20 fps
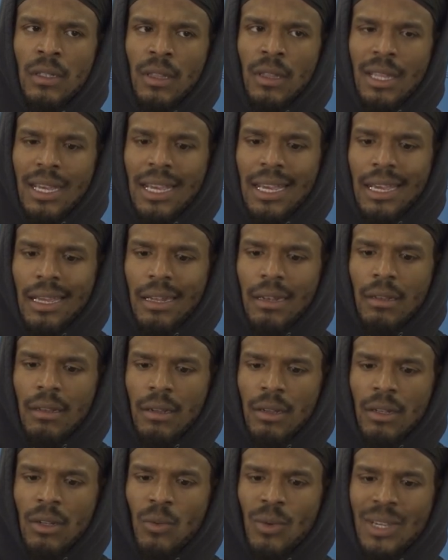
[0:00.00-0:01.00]
that,
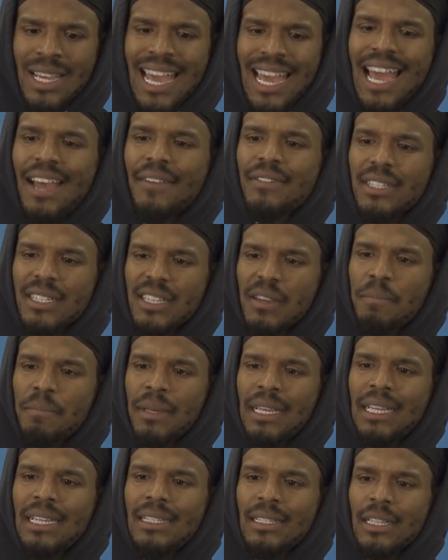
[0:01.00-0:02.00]
you know, we have to
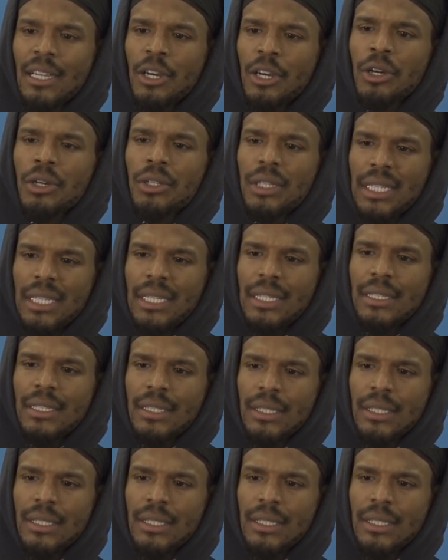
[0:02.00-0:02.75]
compete early.